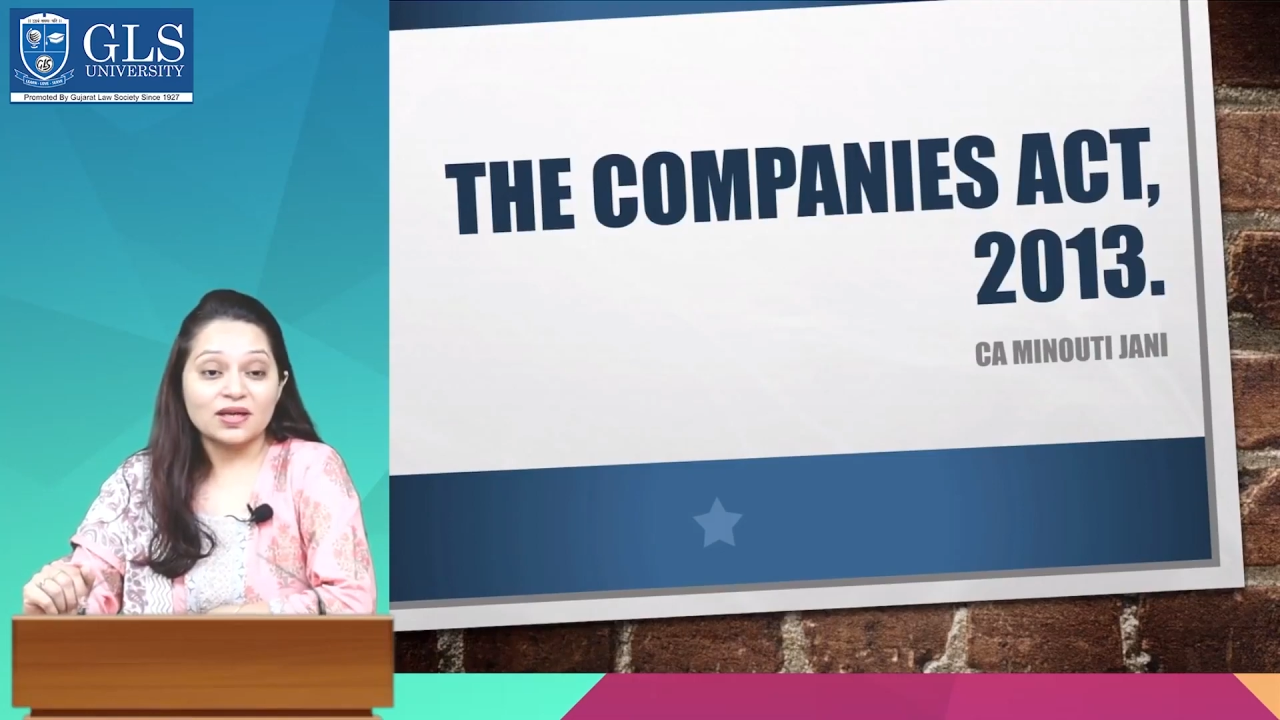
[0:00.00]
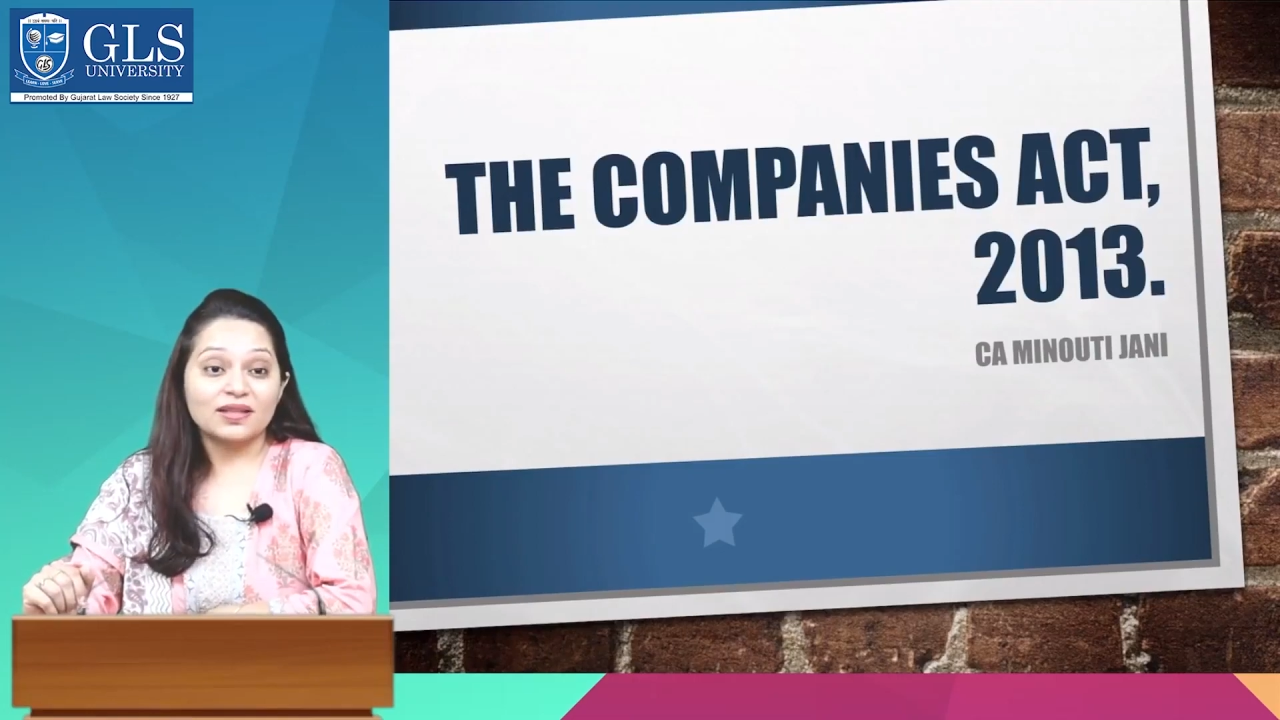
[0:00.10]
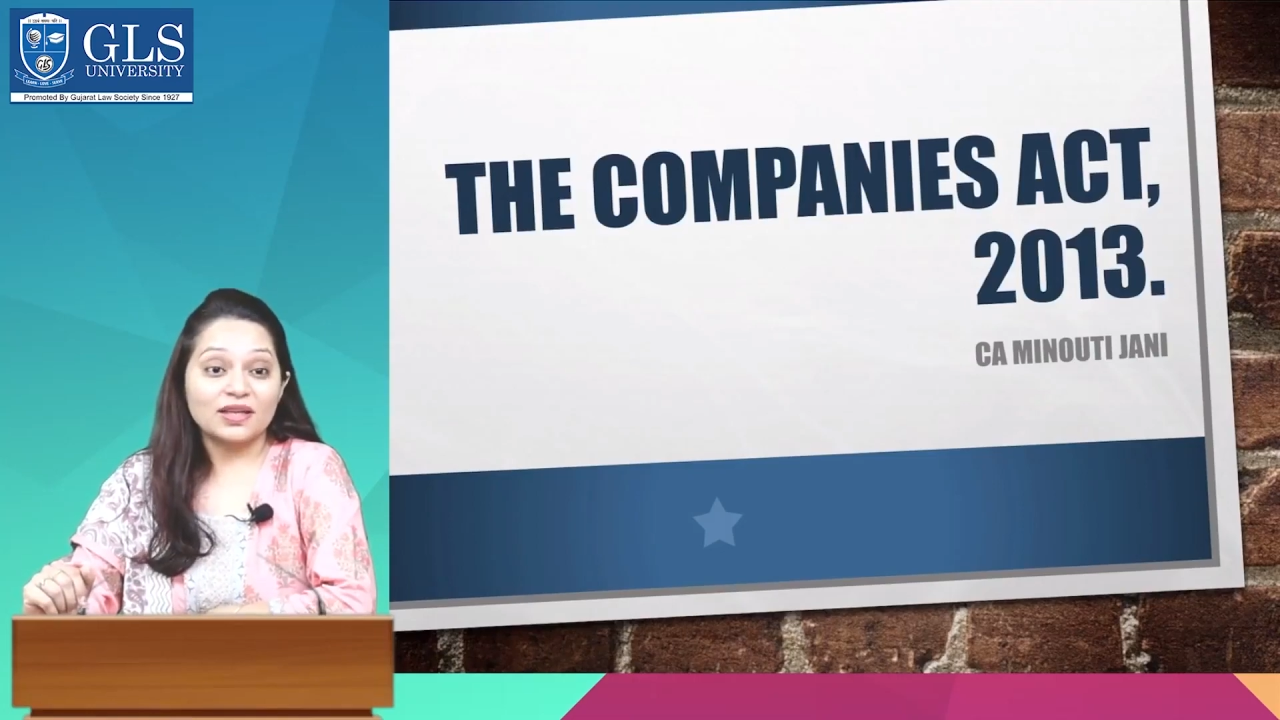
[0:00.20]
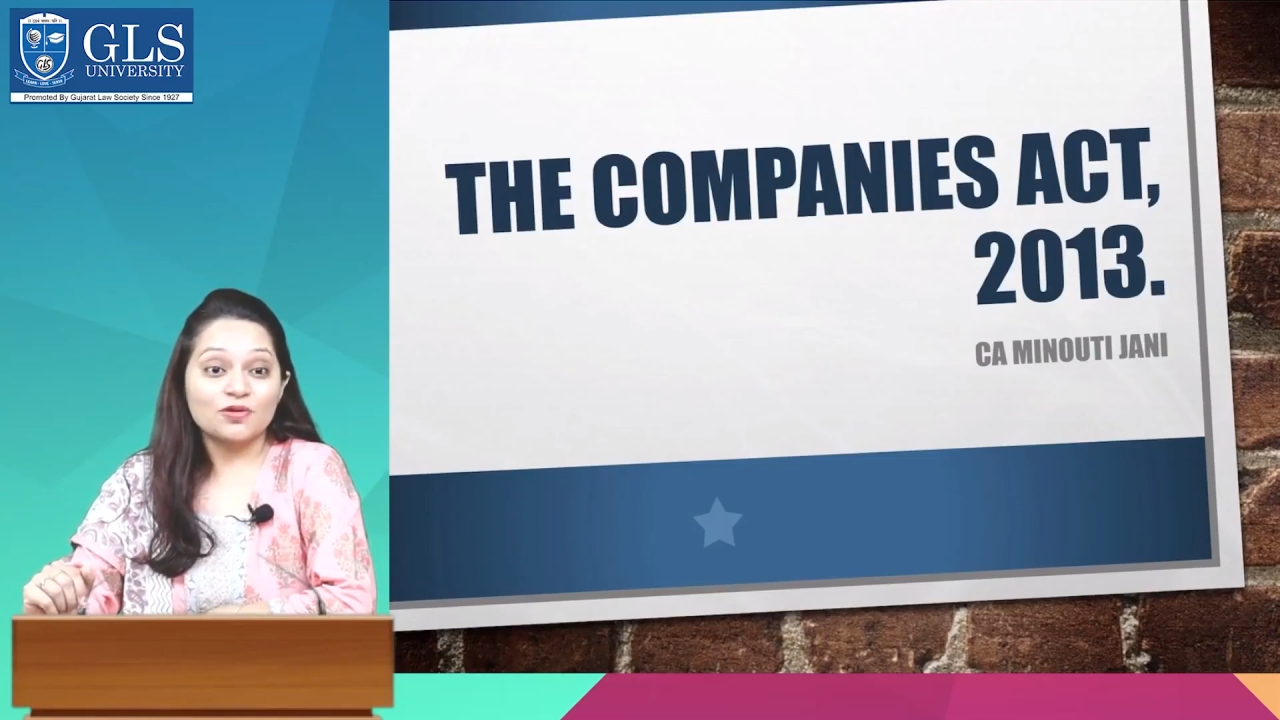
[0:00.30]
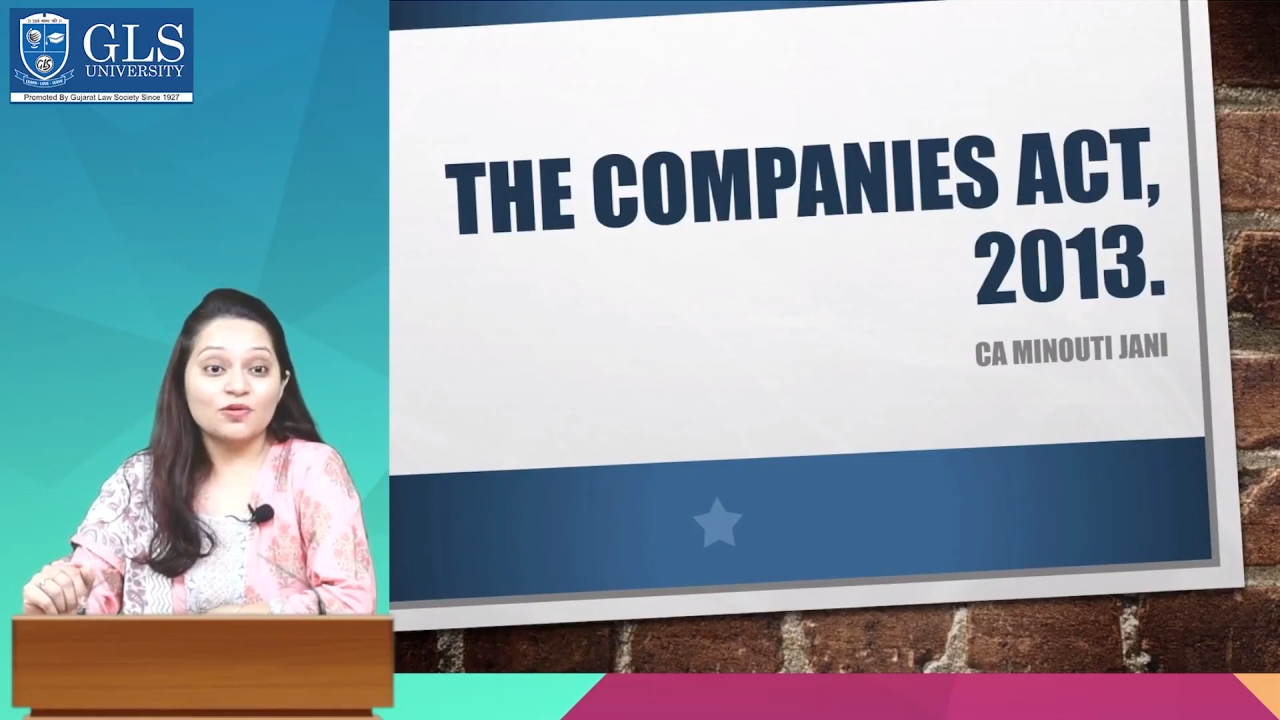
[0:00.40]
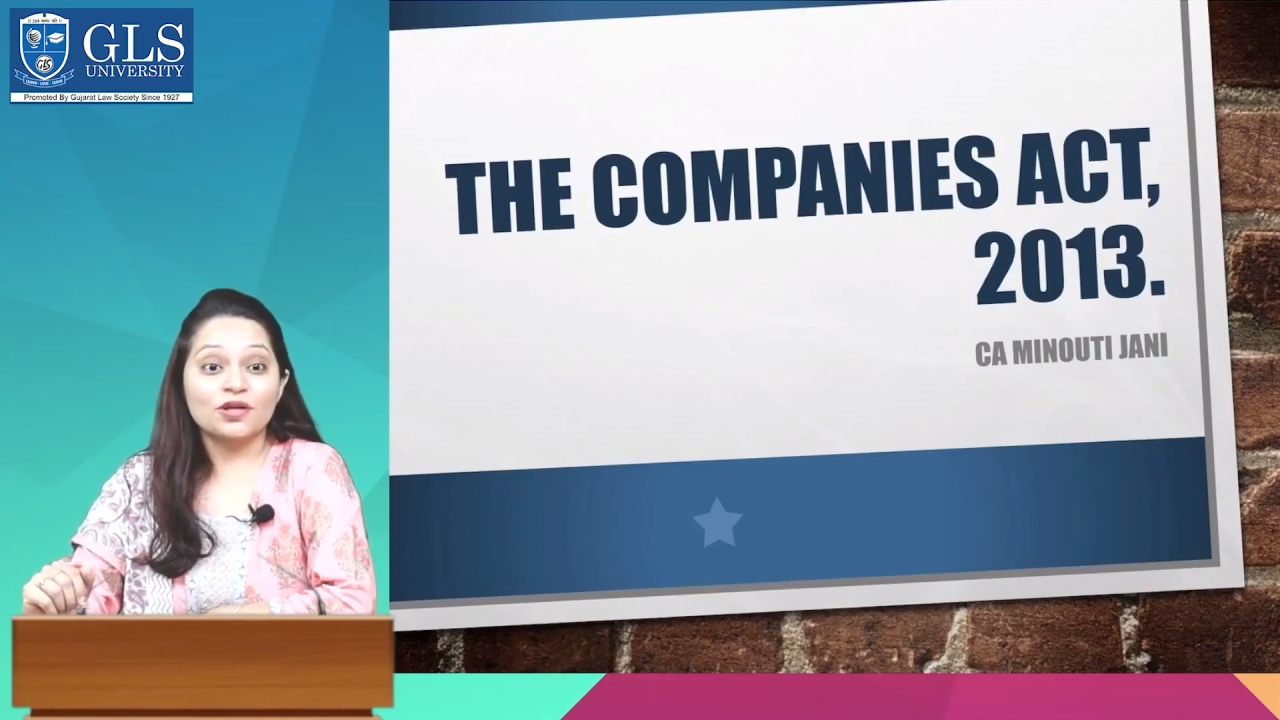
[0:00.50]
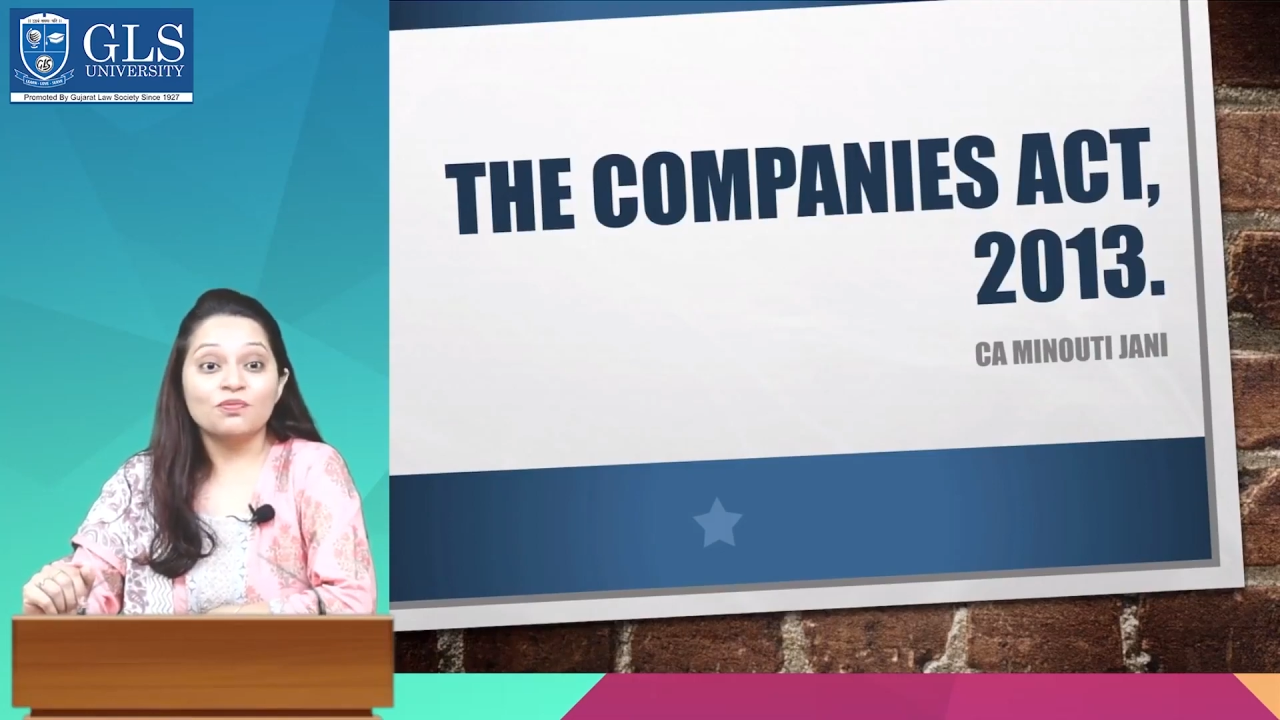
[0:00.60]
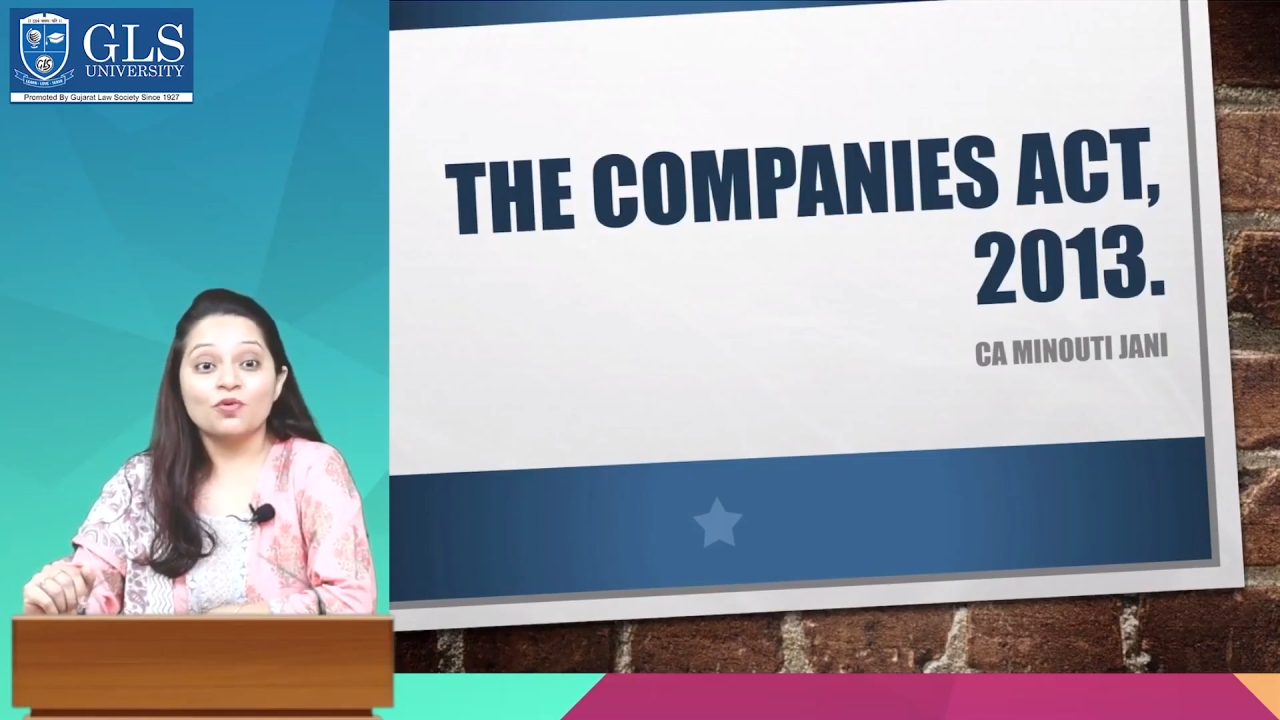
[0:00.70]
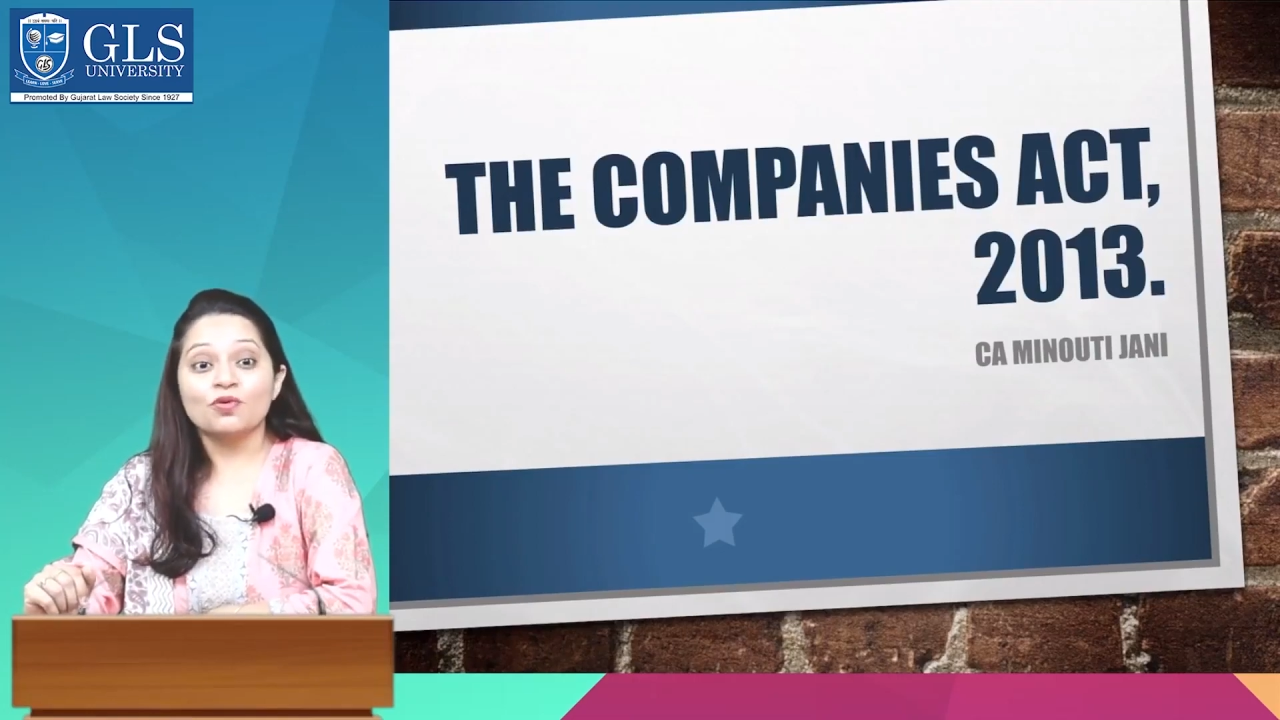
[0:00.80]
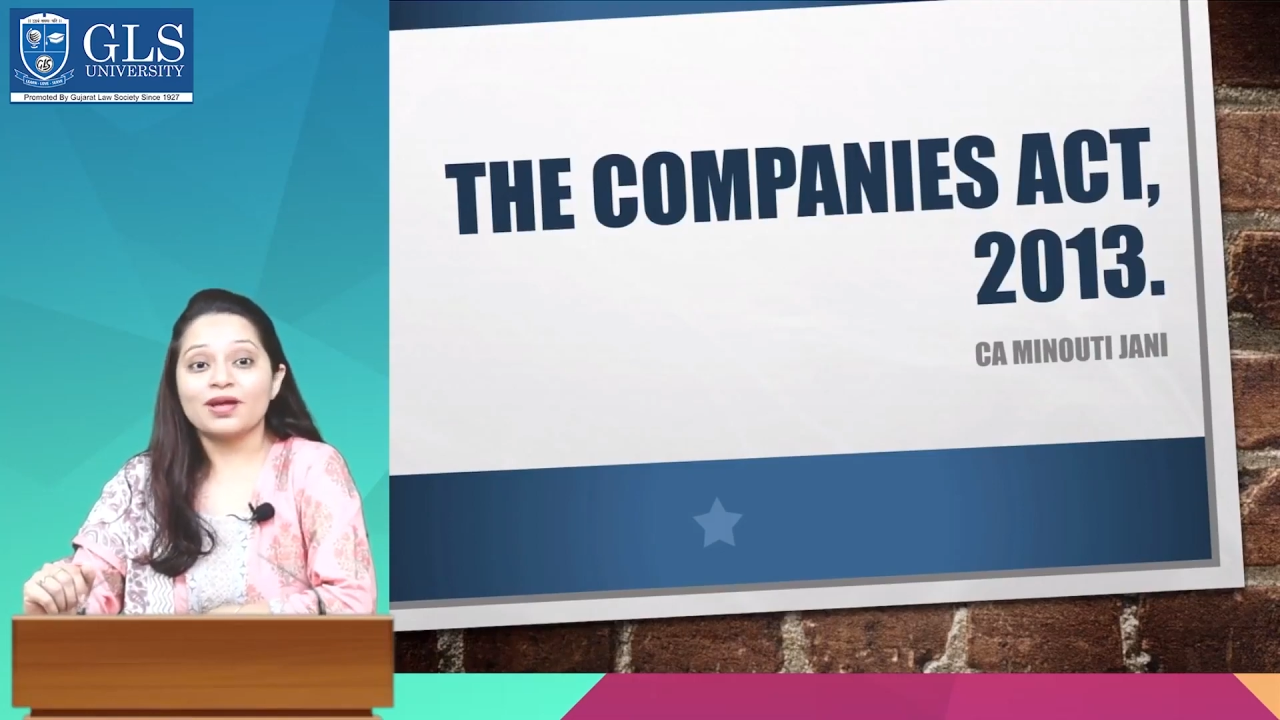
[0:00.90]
then you need more